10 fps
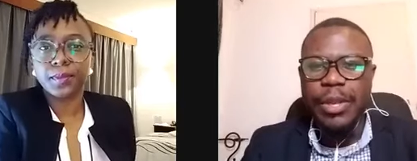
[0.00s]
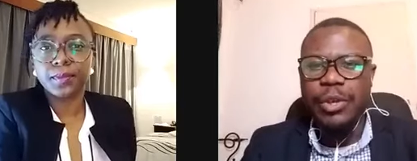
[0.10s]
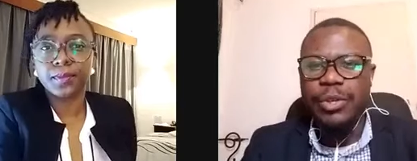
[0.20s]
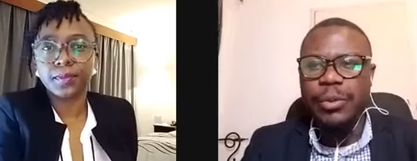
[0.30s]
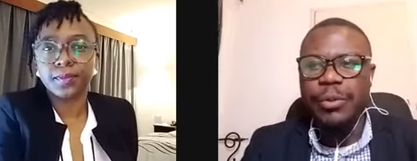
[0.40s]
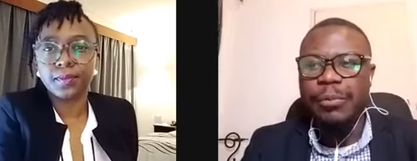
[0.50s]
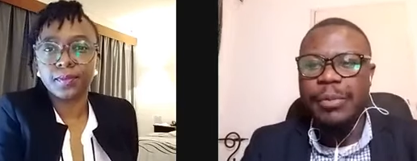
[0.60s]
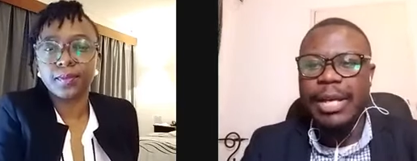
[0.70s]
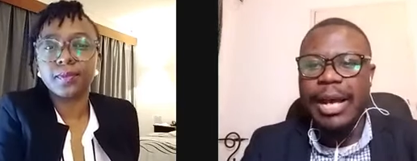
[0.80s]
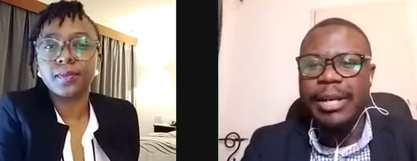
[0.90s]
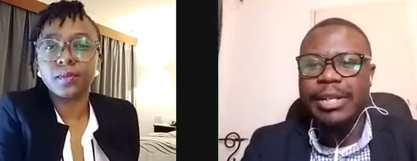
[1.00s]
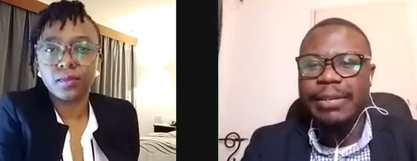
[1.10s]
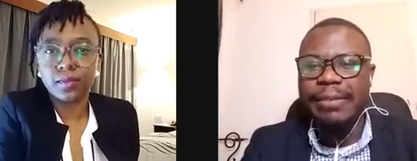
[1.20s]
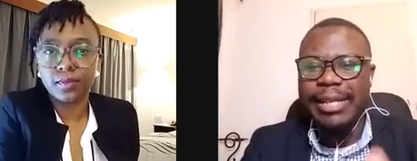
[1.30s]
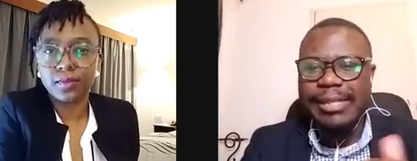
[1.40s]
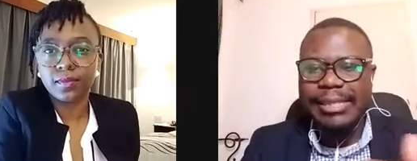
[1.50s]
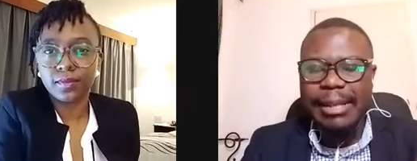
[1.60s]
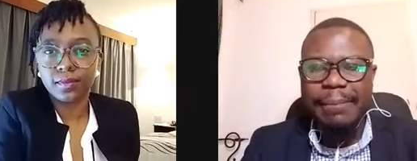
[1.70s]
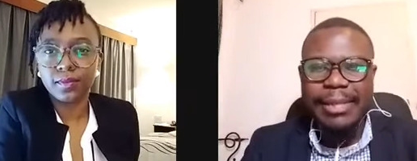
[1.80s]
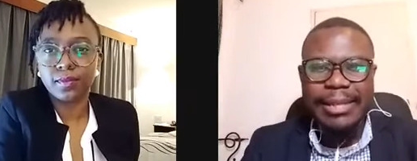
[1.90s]
Speaker 1: You will be angry if it is
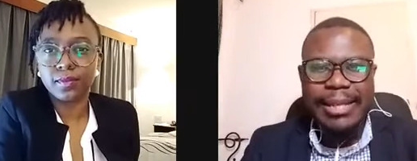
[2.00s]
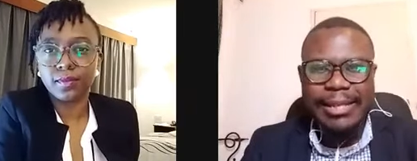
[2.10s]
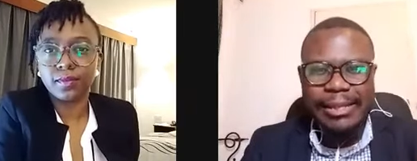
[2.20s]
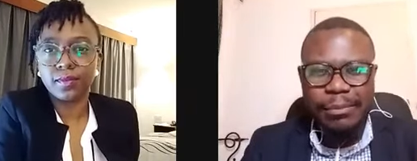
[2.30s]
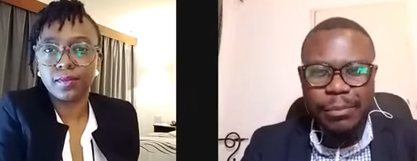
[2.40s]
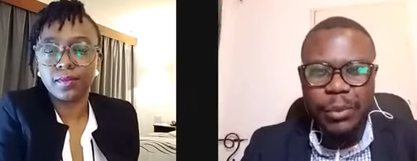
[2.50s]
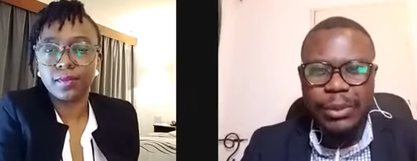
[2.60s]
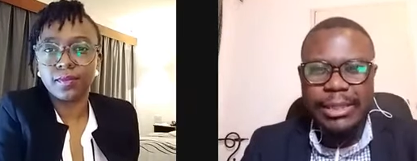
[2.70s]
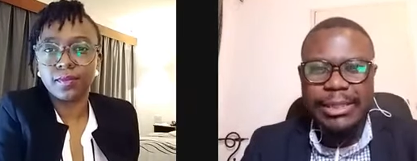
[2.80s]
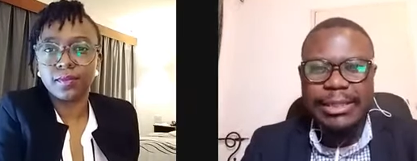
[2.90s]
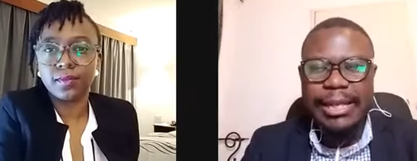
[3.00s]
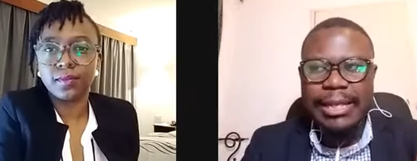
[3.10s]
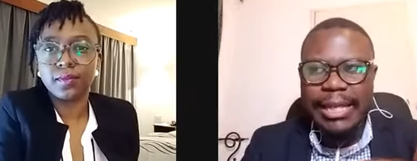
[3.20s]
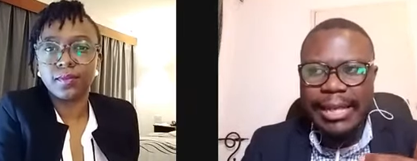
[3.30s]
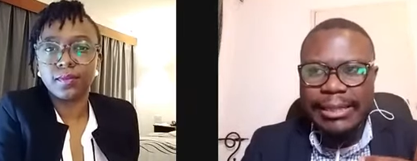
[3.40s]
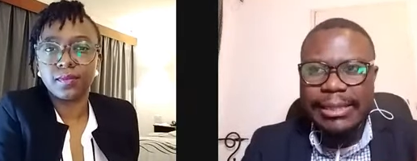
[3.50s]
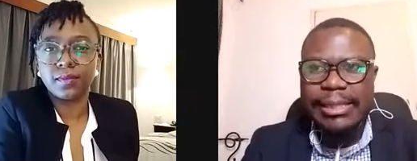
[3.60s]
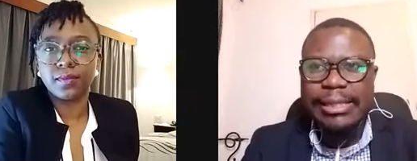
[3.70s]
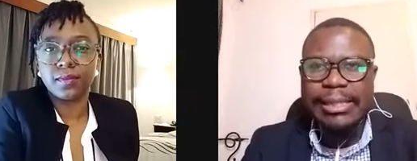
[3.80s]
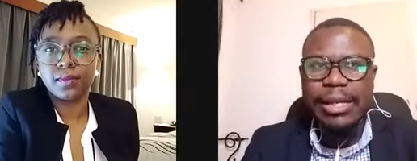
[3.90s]
something that is important. And that
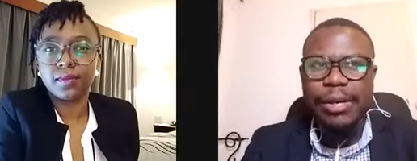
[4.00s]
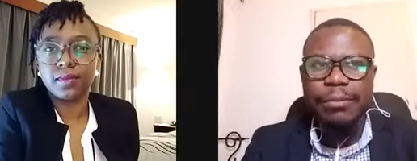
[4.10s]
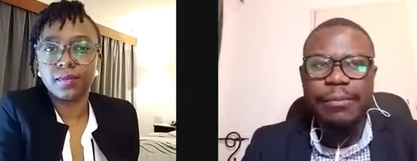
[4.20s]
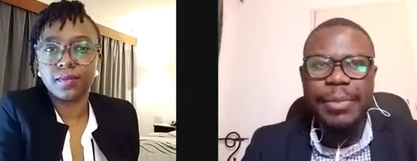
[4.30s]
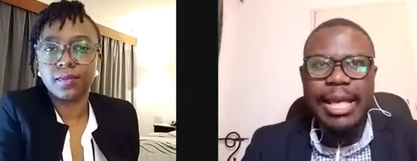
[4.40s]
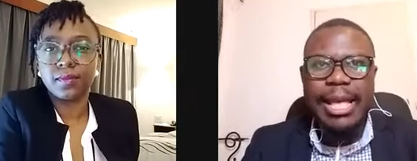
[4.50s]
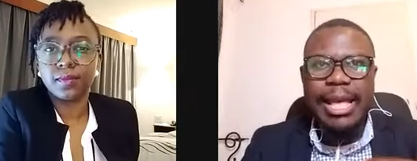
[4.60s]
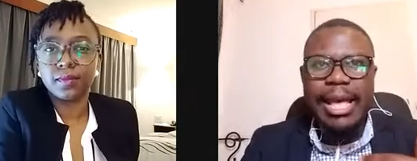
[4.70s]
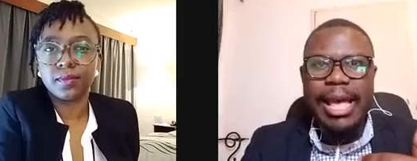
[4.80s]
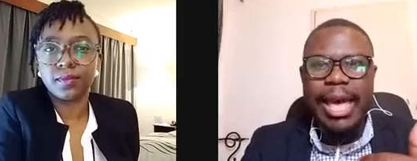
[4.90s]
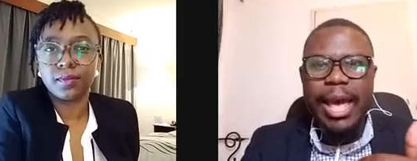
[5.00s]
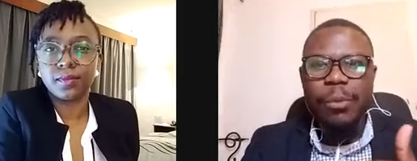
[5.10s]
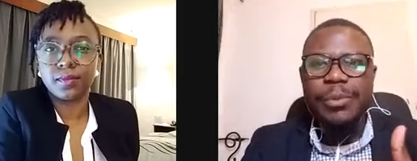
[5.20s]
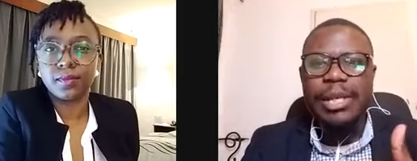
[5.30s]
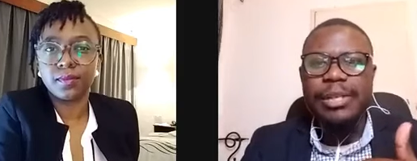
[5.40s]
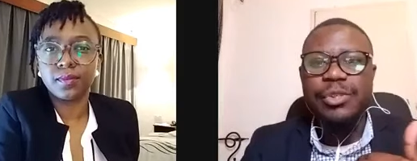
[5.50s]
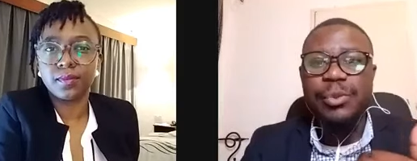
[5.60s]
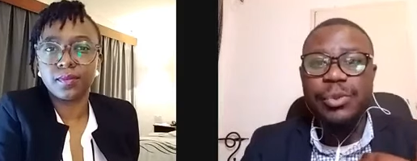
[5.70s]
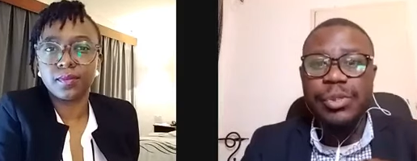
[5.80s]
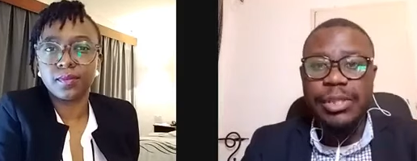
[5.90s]
in itself helps us
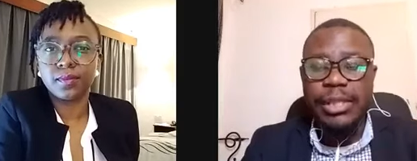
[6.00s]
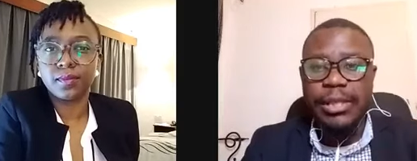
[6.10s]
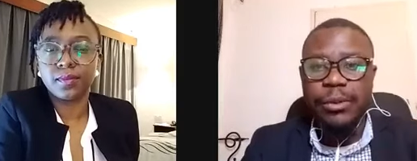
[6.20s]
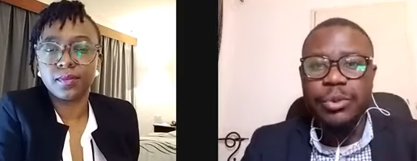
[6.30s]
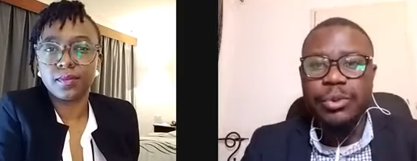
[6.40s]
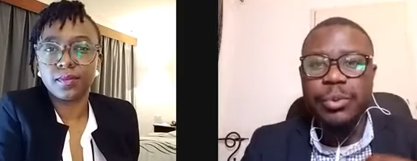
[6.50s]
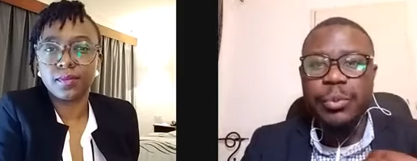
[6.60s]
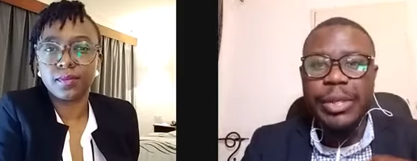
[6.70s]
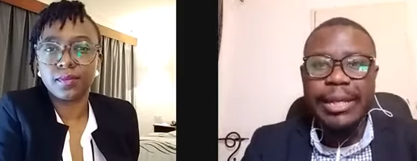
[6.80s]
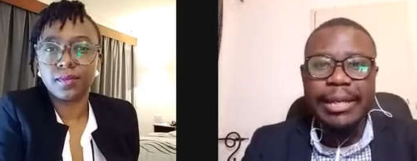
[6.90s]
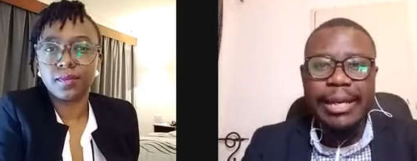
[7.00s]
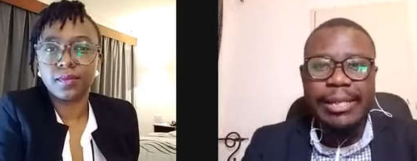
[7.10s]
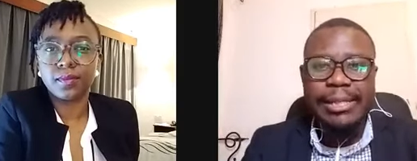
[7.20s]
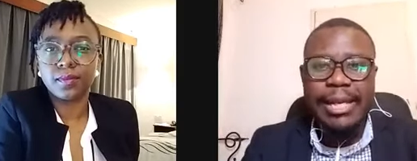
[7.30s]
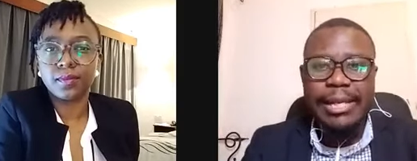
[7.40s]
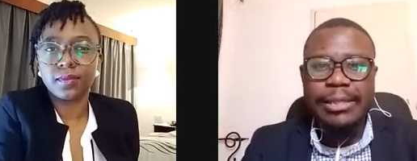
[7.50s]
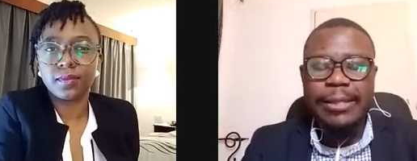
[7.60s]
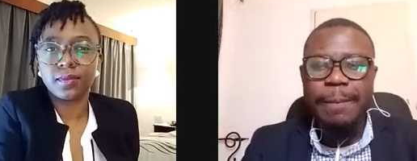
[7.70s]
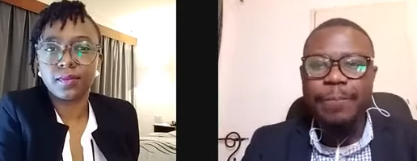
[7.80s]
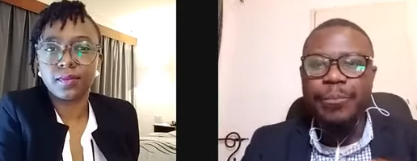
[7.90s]
to see or to realize that
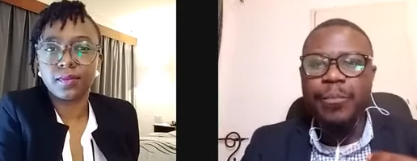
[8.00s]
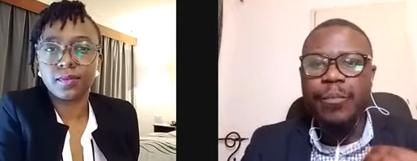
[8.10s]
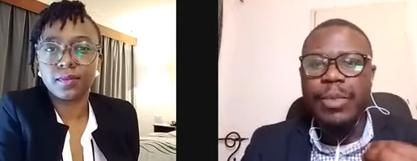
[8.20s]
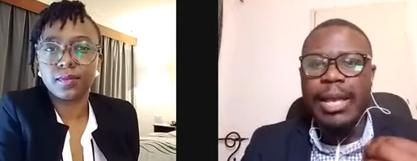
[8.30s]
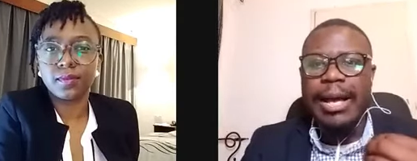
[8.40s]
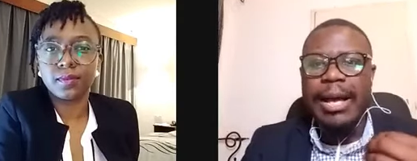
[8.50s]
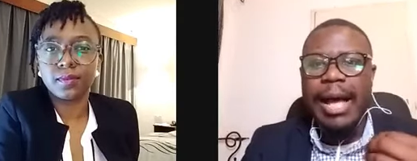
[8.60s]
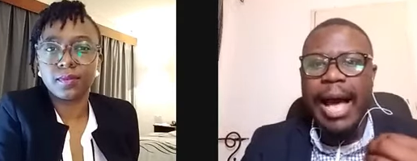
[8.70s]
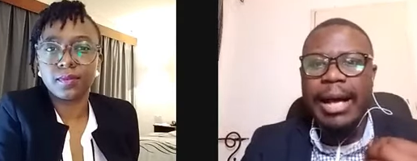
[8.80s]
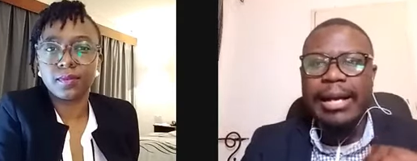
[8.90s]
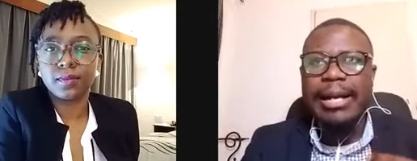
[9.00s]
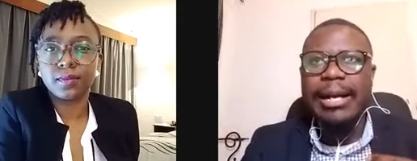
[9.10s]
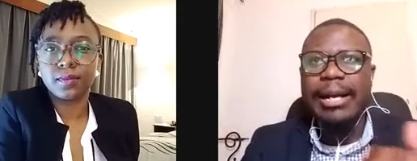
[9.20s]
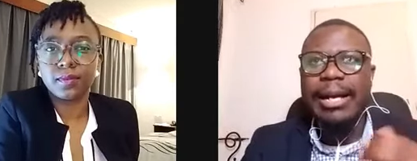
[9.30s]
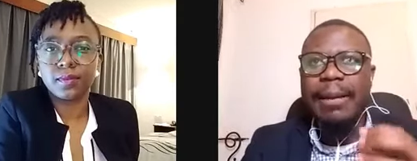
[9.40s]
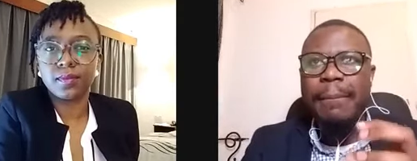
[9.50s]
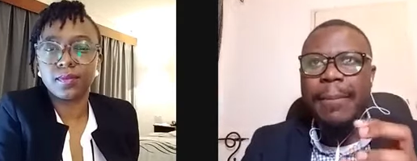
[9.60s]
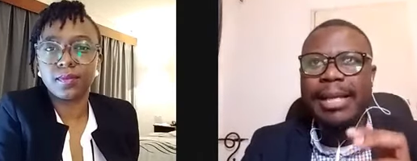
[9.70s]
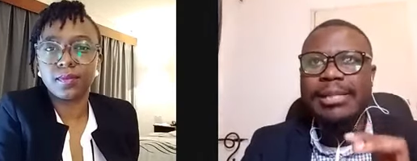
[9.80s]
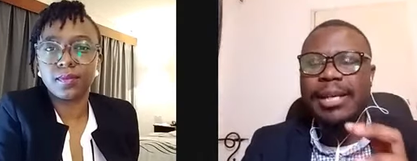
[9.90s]
uh, anger
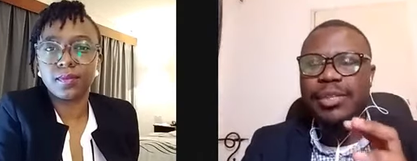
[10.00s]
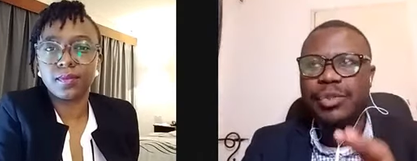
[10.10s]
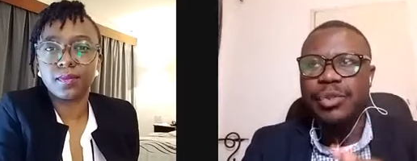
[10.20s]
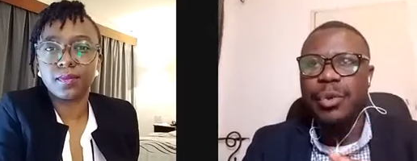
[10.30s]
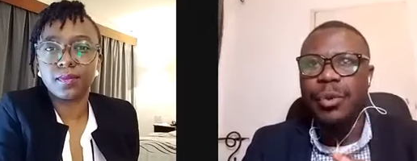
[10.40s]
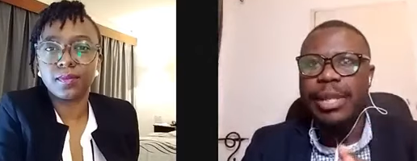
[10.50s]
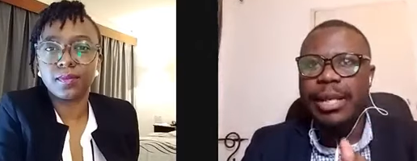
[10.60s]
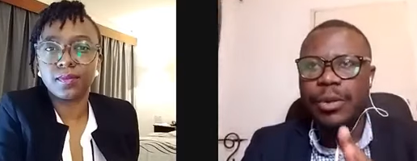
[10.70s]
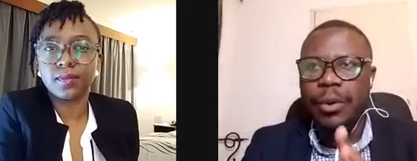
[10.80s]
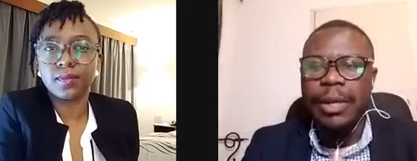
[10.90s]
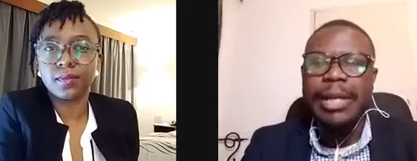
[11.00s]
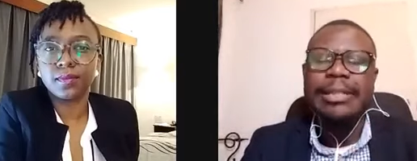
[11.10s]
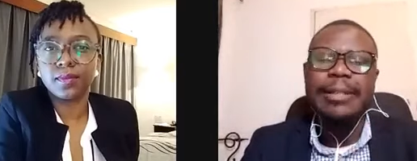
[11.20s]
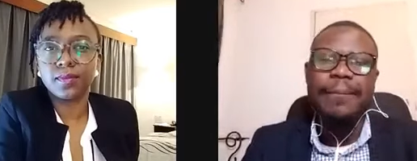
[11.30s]
makes us know that all right